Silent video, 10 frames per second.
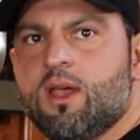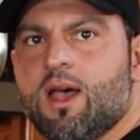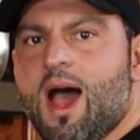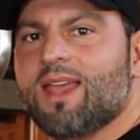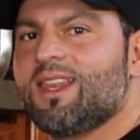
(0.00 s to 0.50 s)
Yeah,
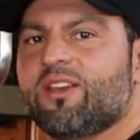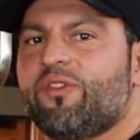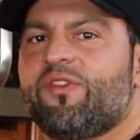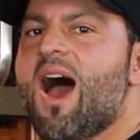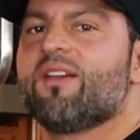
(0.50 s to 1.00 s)
yeah. I had like
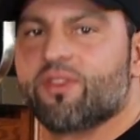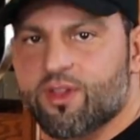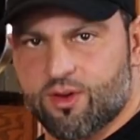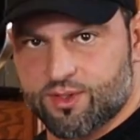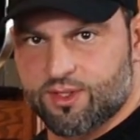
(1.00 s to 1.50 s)
five of
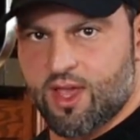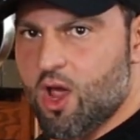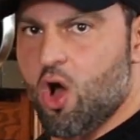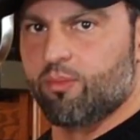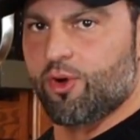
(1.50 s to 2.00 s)
those. They
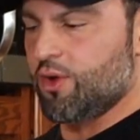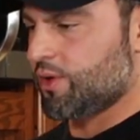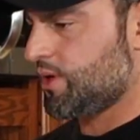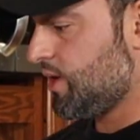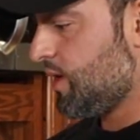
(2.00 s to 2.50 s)
all
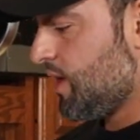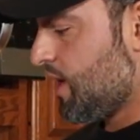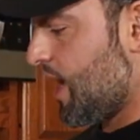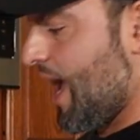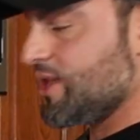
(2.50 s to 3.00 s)
broke,
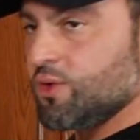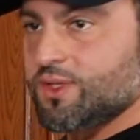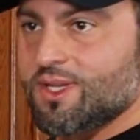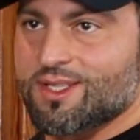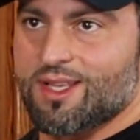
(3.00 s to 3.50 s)
and I
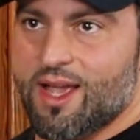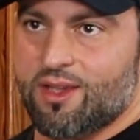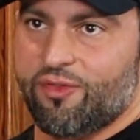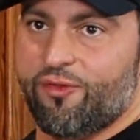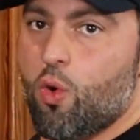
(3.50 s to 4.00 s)
use this
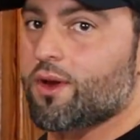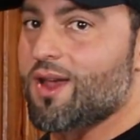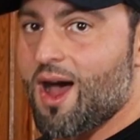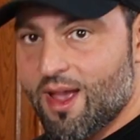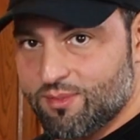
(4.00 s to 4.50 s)
like four
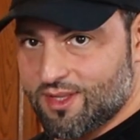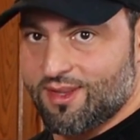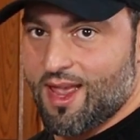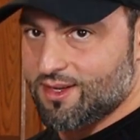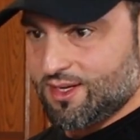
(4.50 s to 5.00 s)
times a
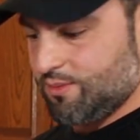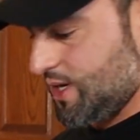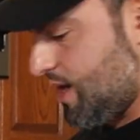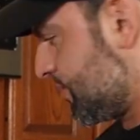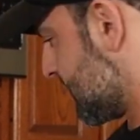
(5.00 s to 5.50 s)
day
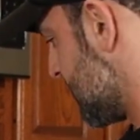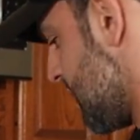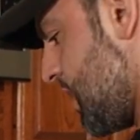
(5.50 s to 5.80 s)
sometimes.